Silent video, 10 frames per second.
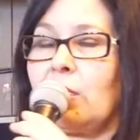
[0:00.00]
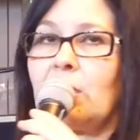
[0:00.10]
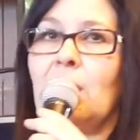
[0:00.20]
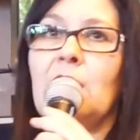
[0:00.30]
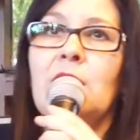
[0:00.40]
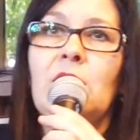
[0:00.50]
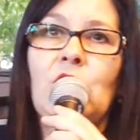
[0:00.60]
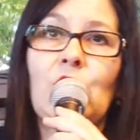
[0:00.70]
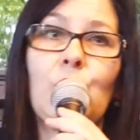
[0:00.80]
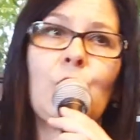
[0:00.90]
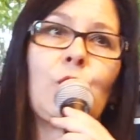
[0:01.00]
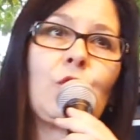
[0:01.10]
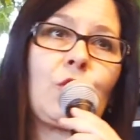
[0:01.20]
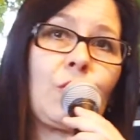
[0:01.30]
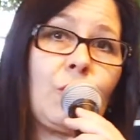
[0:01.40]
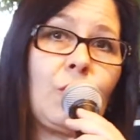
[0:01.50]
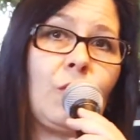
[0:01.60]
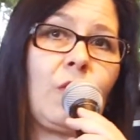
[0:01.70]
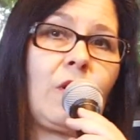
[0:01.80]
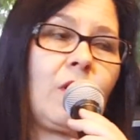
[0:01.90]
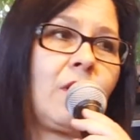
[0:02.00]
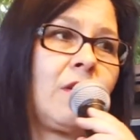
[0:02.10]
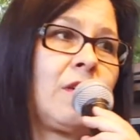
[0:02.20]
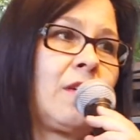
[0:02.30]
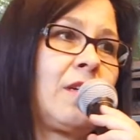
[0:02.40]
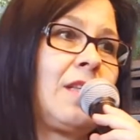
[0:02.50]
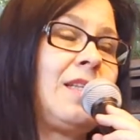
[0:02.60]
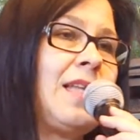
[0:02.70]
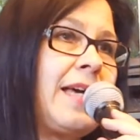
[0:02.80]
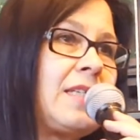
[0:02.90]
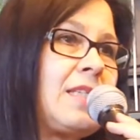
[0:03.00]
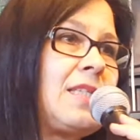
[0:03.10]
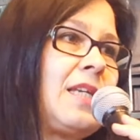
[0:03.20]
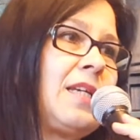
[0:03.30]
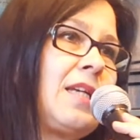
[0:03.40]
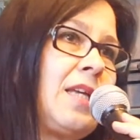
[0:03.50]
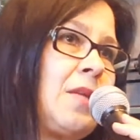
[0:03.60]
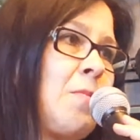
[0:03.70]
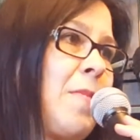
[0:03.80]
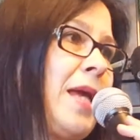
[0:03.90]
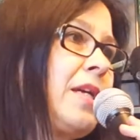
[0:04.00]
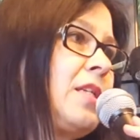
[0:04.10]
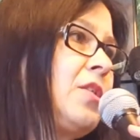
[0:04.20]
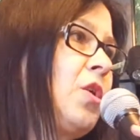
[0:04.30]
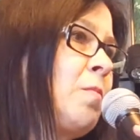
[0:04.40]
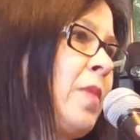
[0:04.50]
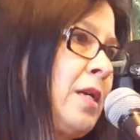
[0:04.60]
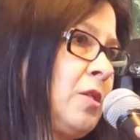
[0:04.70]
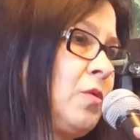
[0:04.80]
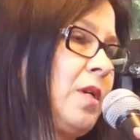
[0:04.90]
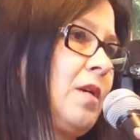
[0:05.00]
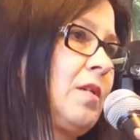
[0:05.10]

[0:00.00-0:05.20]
That is so true. Let it sink in. Make it your mantra.